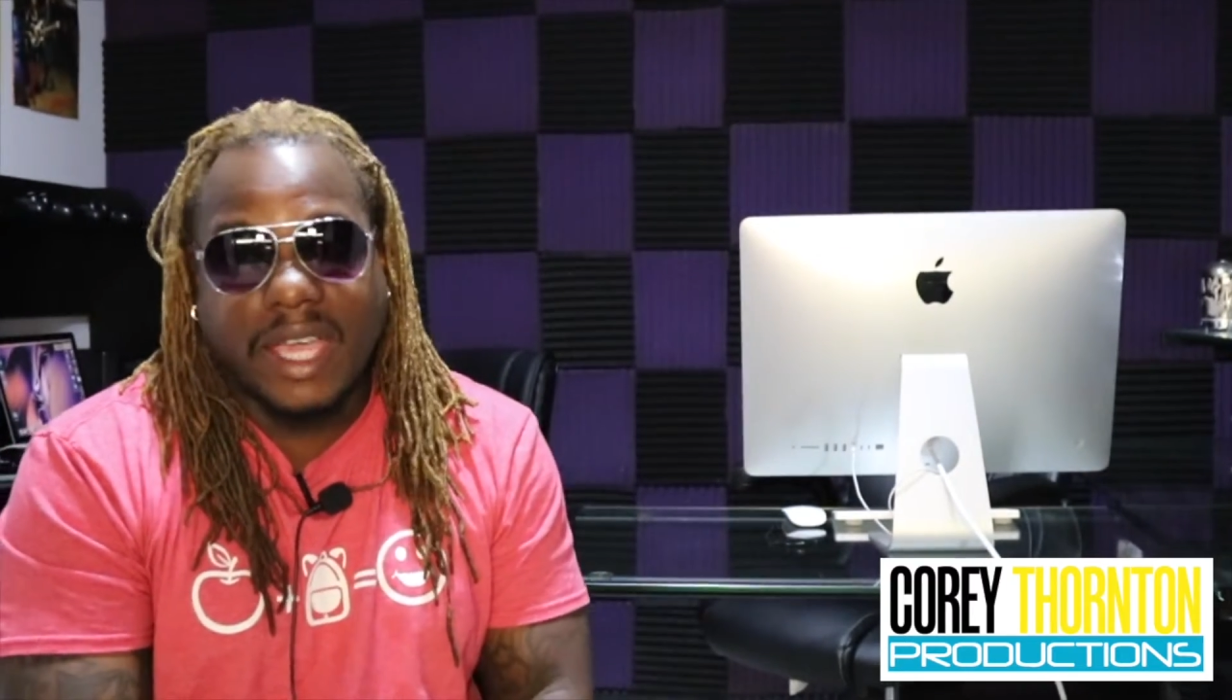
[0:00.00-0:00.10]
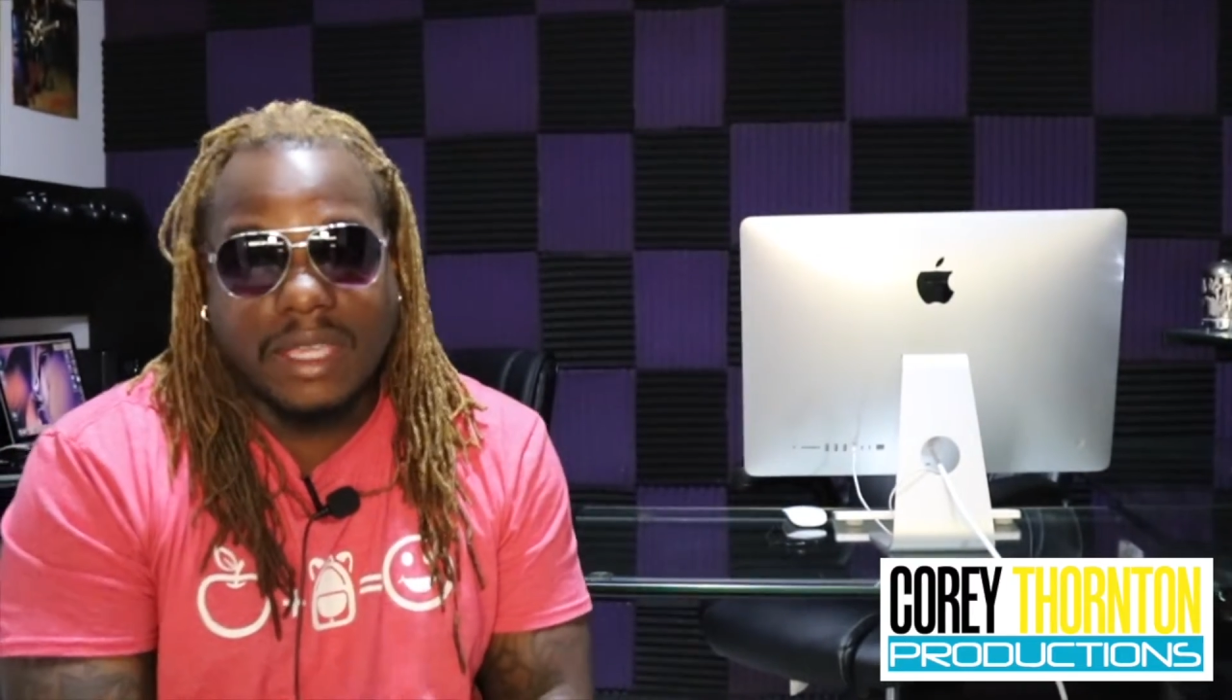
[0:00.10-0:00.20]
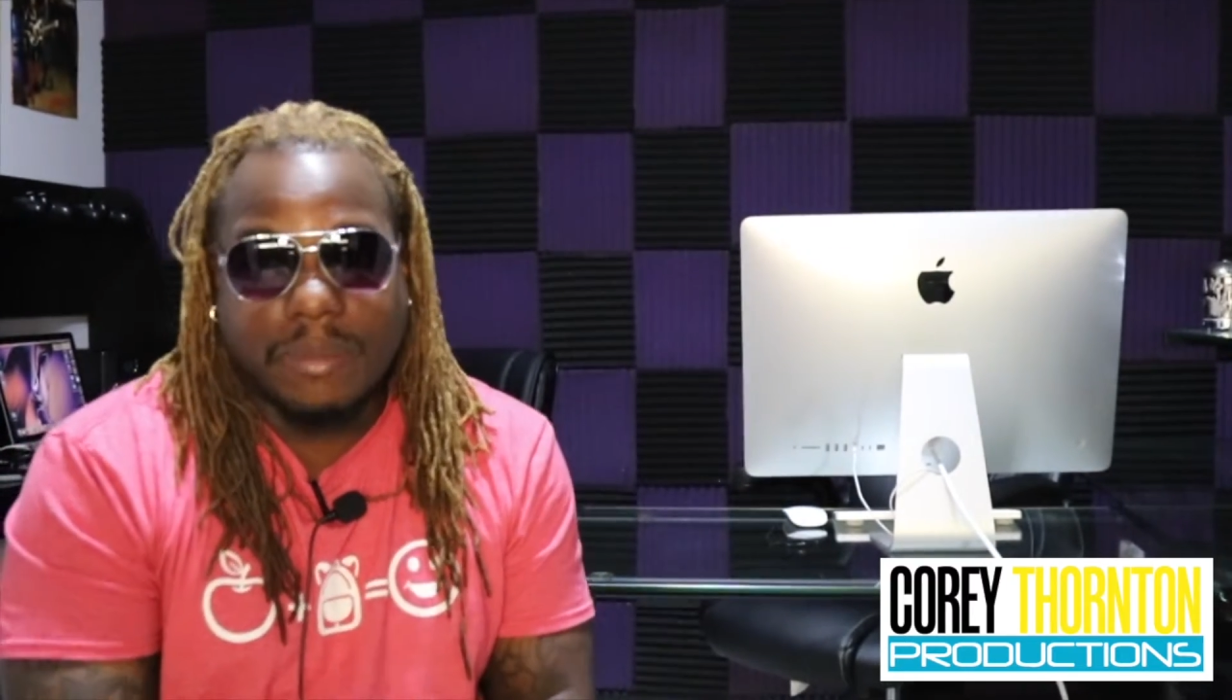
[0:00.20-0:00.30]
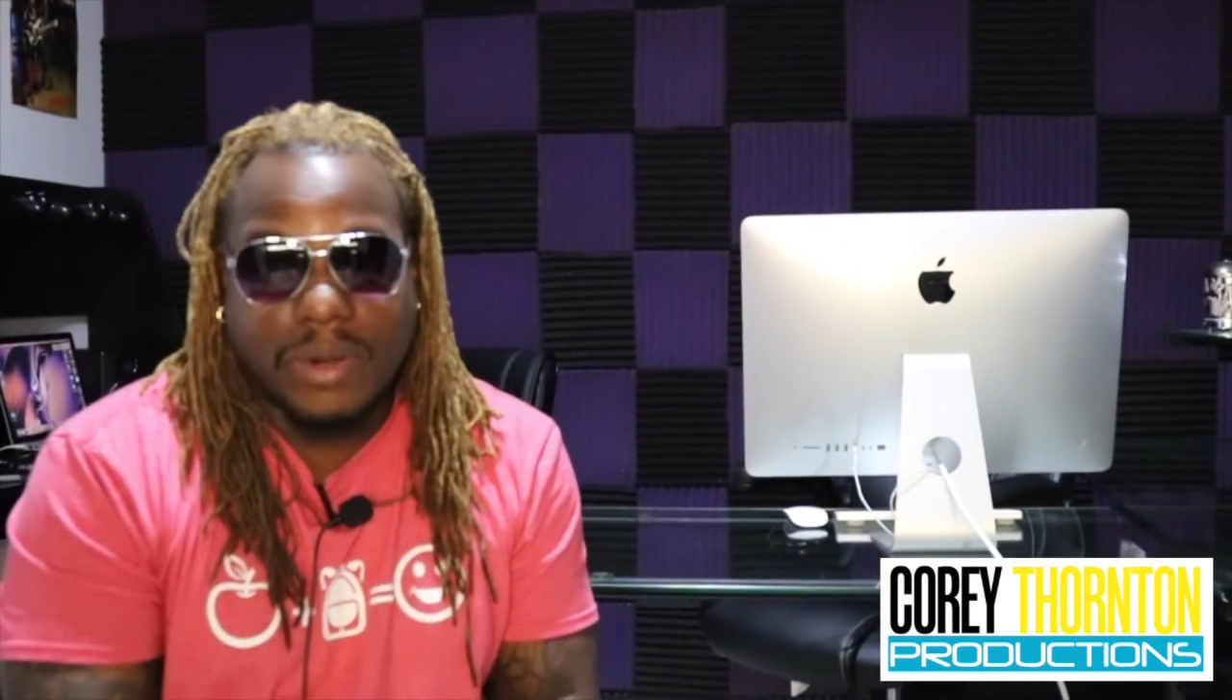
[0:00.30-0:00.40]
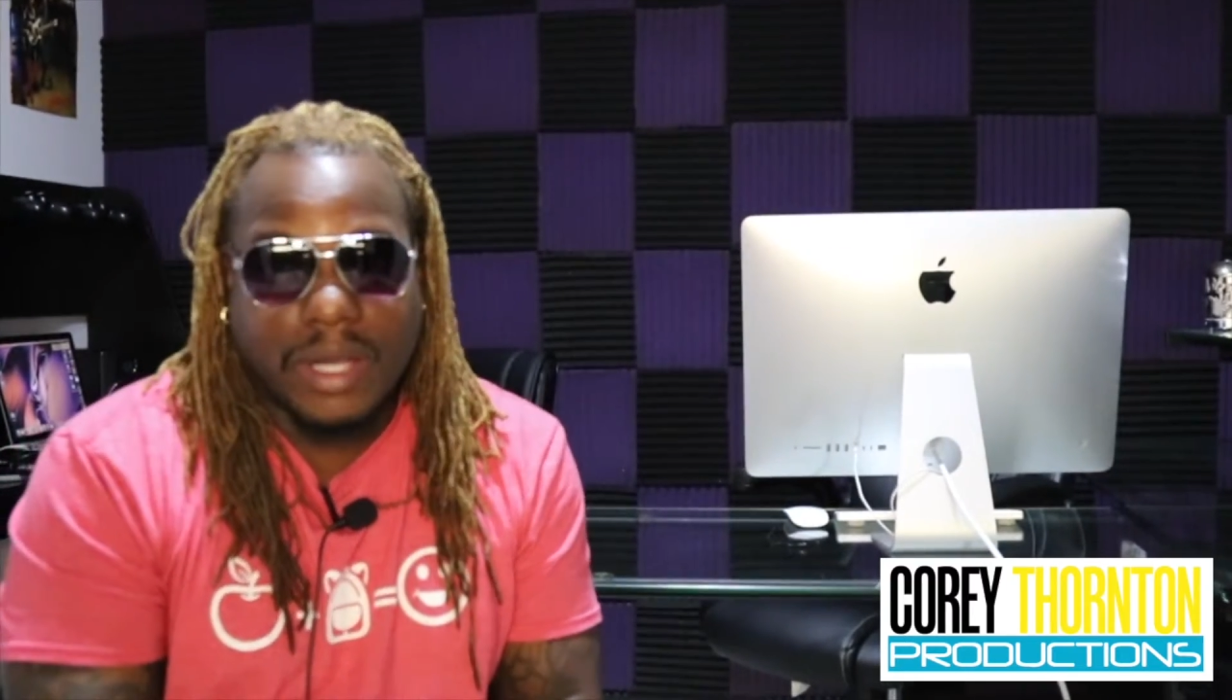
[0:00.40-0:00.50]

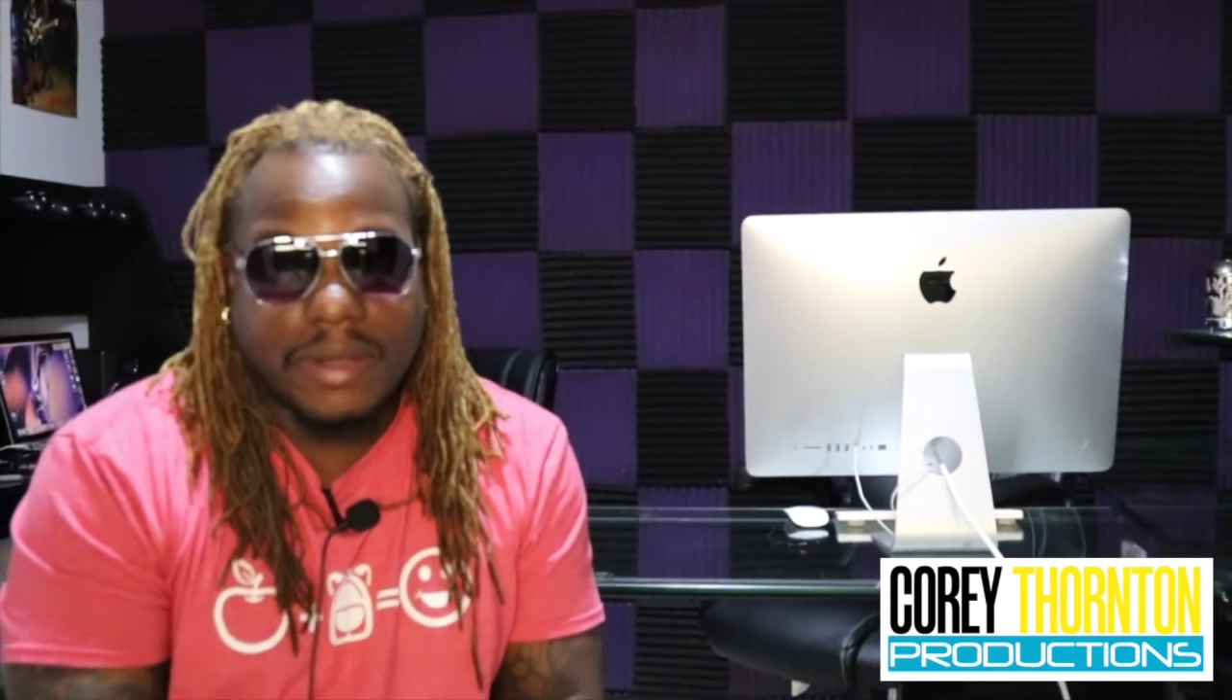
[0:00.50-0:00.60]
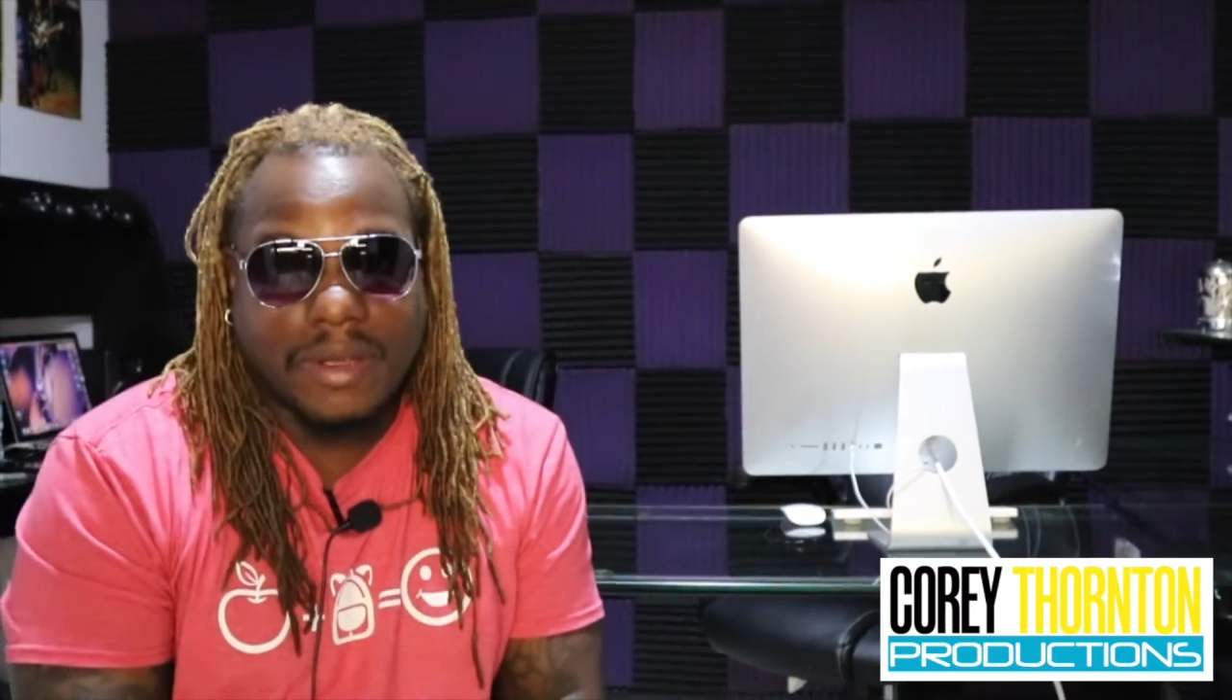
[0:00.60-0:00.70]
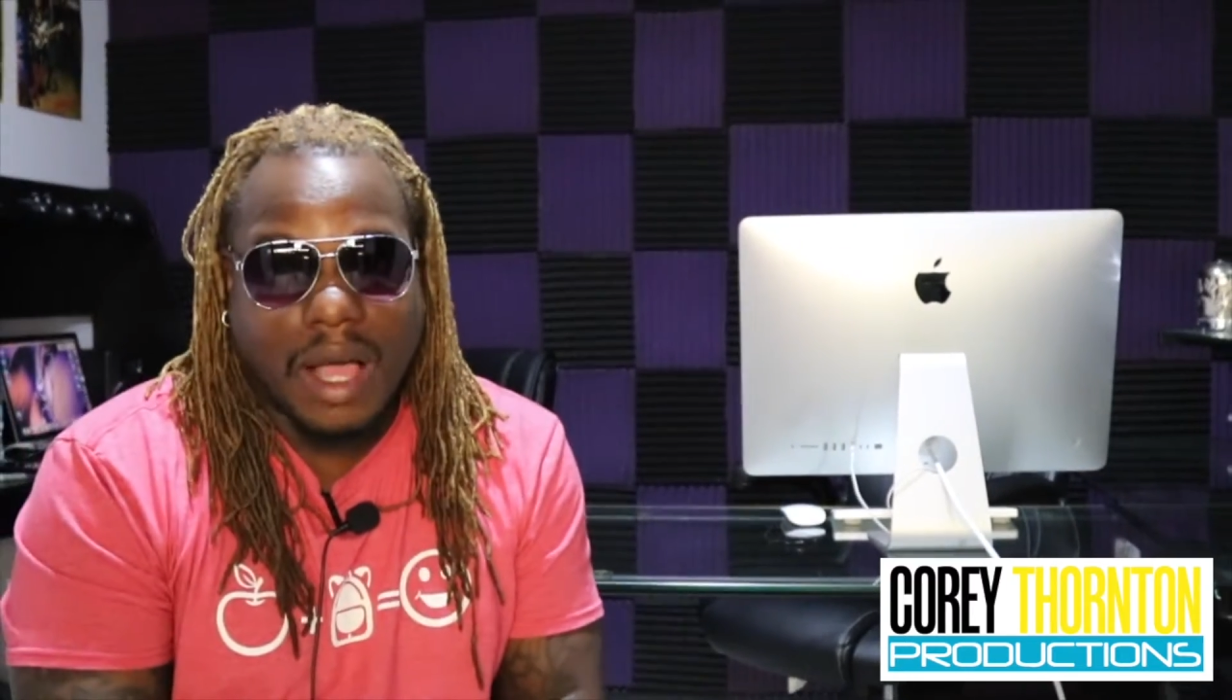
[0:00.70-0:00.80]
you, boy,